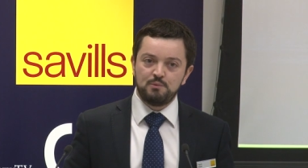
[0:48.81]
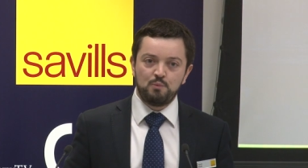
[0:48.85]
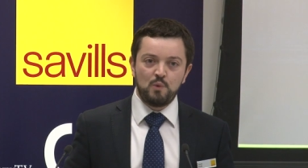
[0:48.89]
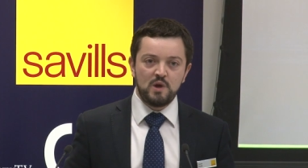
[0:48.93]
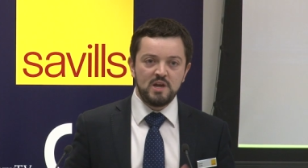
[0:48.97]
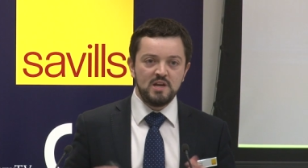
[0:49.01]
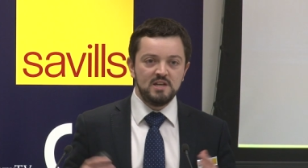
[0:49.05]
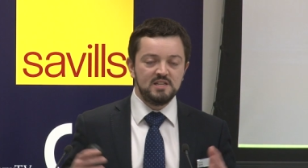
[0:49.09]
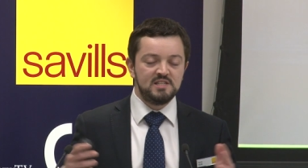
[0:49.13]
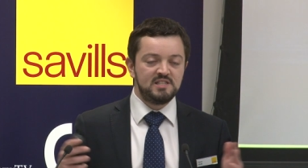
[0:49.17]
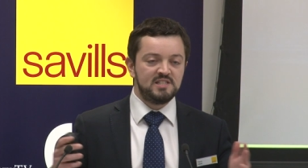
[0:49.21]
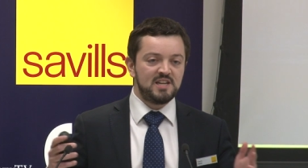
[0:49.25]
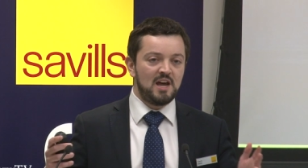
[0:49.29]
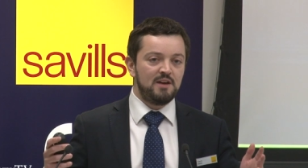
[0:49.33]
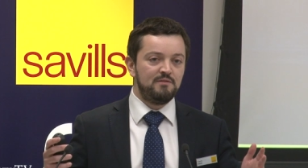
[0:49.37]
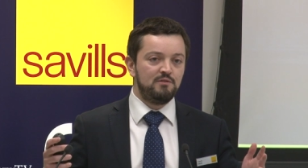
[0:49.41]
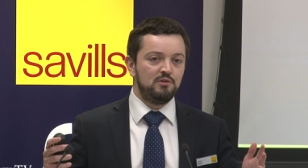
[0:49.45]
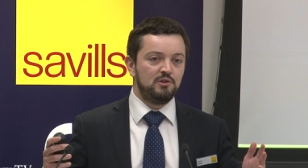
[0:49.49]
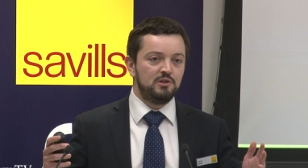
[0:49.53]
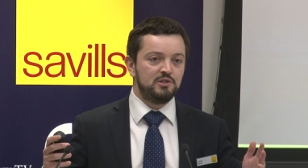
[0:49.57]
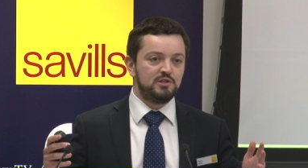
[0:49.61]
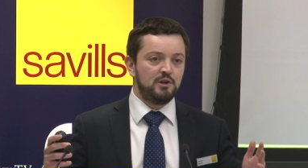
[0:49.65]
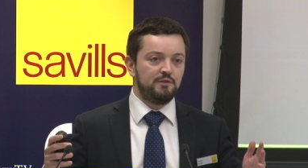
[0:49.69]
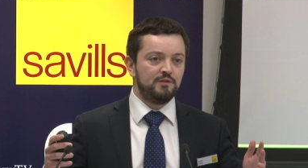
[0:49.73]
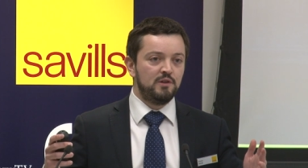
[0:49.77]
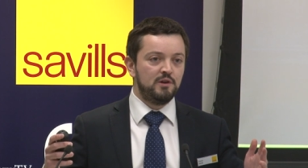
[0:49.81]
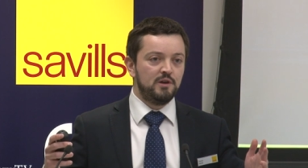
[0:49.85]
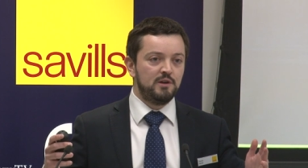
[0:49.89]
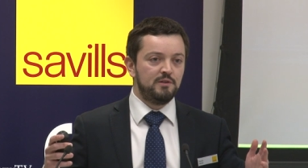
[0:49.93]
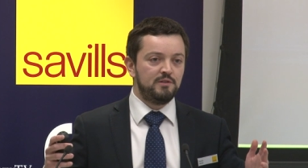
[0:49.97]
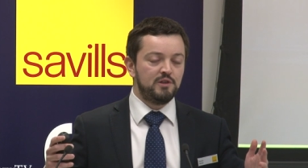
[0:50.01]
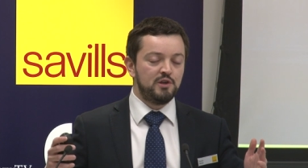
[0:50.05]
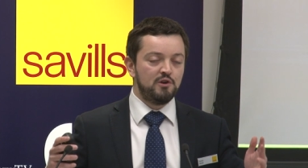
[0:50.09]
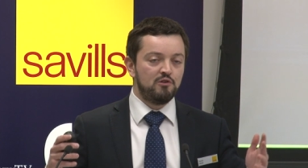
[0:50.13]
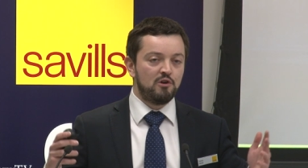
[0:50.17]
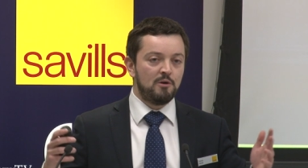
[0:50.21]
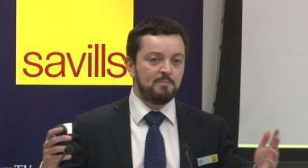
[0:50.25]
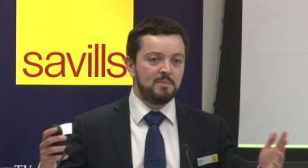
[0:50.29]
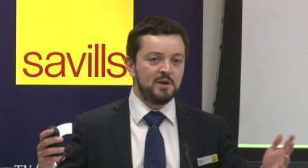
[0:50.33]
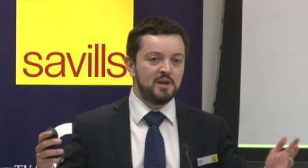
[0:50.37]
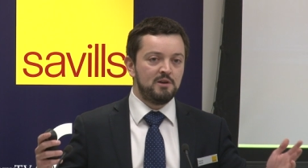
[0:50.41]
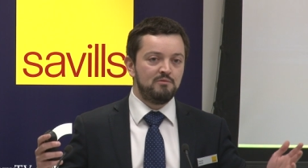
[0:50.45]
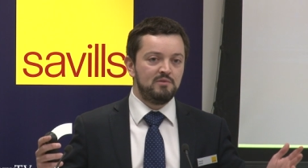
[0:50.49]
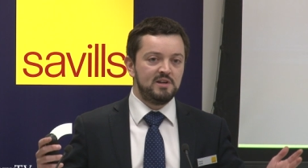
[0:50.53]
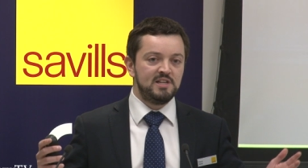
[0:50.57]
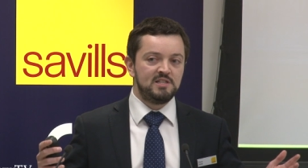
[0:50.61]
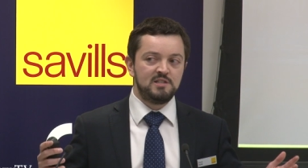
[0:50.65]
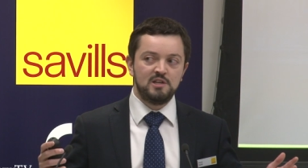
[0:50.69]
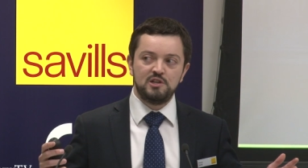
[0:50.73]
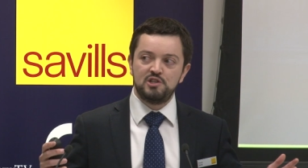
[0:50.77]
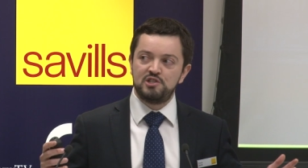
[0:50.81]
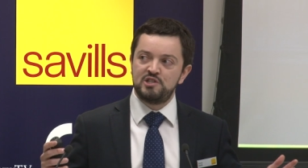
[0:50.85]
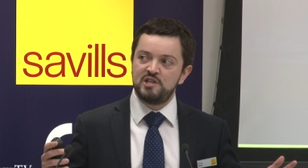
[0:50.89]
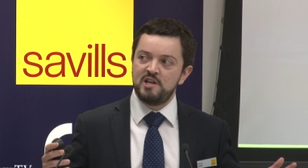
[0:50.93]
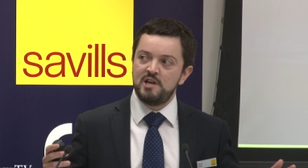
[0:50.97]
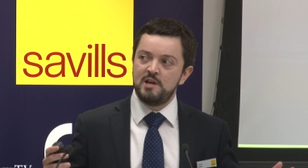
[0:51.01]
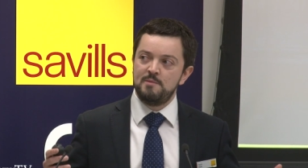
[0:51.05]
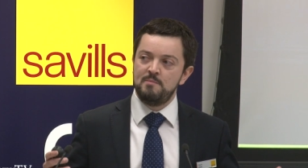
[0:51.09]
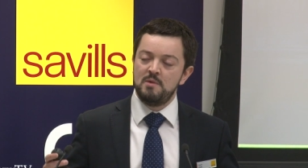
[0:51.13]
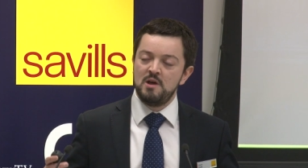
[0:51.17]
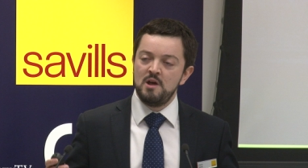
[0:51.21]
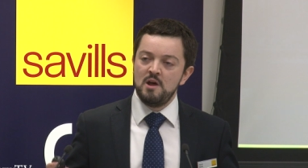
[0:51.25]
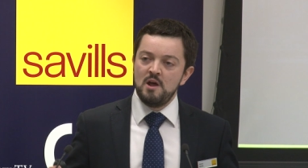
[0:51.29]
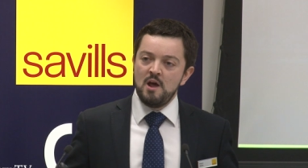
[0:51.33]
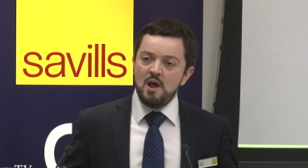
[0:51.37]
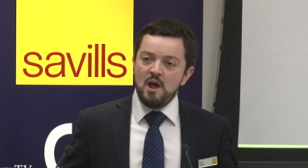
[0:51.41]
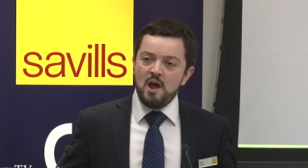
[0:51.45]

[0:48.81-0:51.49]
We as Savills on the European research team,